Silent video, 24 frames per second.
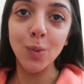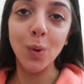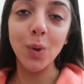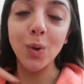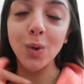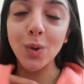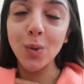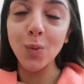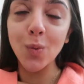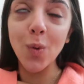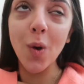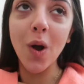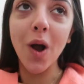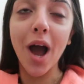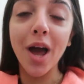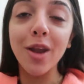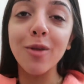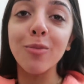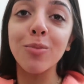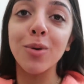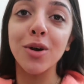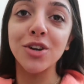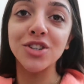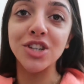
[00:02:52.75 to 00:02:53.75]
what
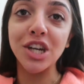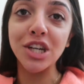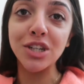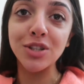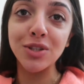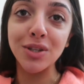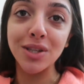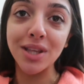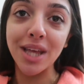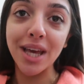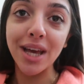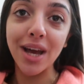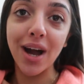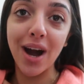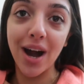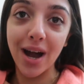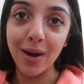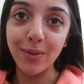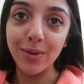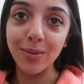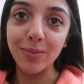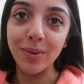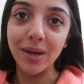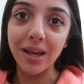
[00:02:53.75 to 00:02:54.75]
kind of project you think
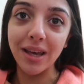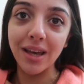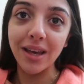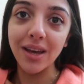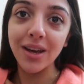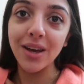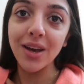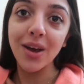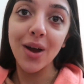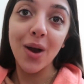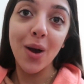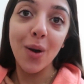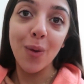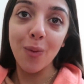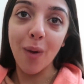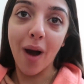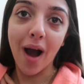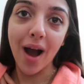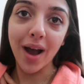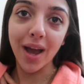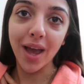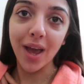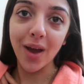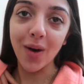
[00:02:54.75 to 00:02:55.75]
I would be
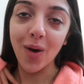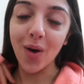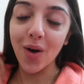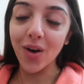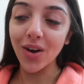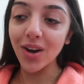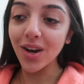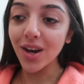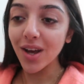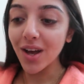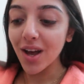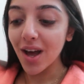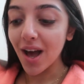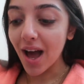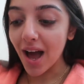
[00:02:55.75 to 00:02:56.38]
working on.